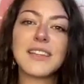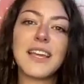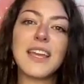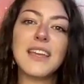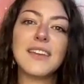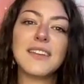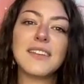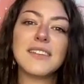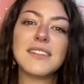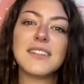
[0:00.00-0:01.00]
like
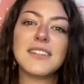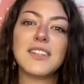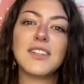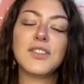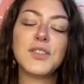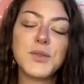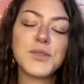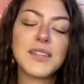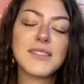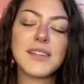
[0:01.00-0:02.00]
you're too
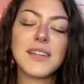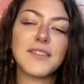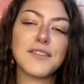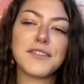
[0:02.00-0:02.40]
sensitive?